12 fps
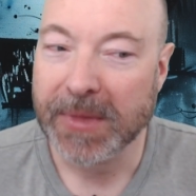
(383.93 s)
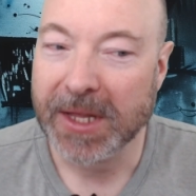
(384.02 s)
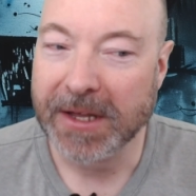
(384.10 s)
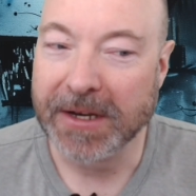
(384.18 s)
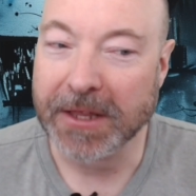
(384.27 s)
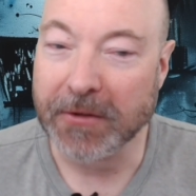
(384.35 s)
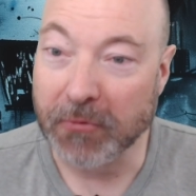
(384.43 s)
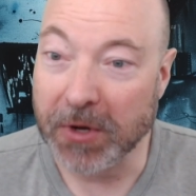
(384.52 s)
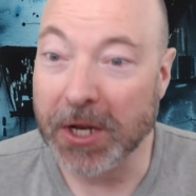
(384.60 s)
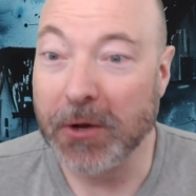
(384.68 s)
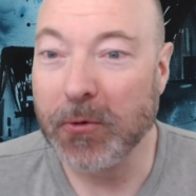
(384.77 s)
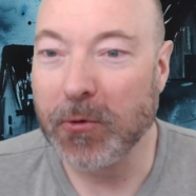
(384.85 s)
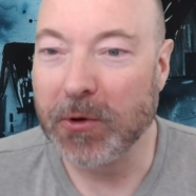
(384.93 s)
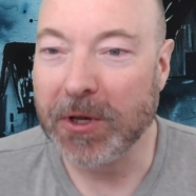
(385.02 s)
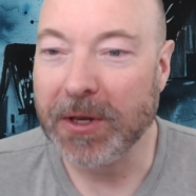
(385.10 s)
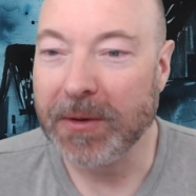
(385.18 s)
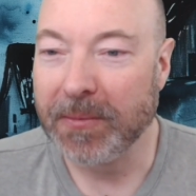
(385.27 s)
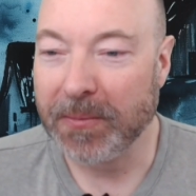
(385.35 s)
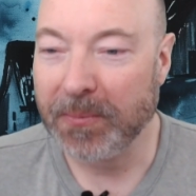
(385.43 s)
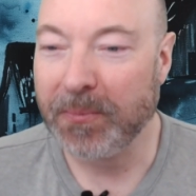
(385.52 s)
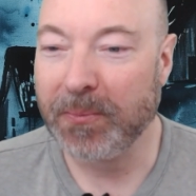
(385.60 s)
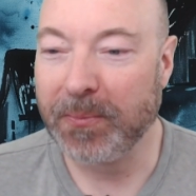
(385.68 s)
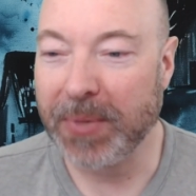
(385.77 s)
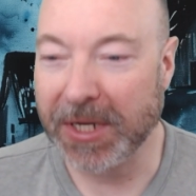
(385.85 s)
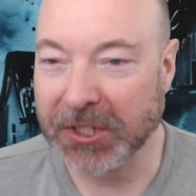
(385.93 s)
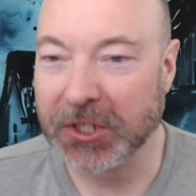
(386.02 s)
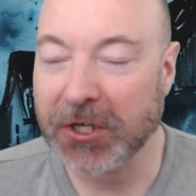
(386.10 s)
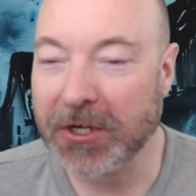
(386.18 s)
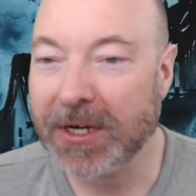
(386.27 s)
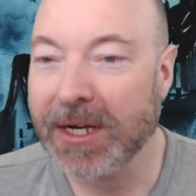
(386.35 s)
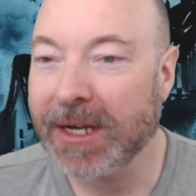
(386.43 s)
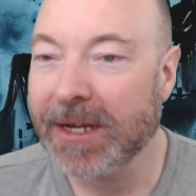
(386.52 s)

Another really cool picture.